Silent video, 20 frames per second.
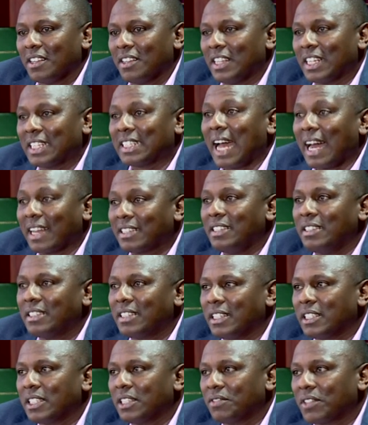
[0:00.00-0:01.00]
the tax
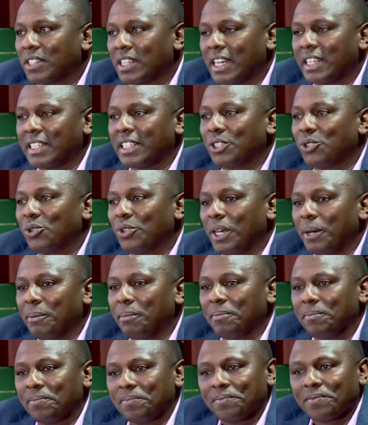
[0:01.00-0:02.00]
incentives granted to
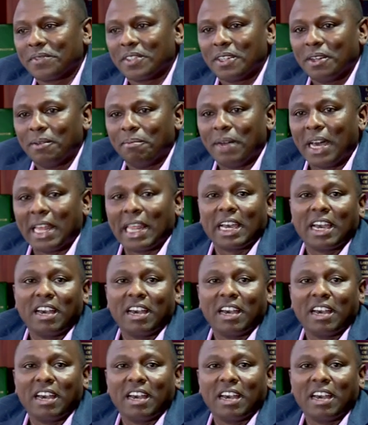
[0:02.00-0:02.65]
them by the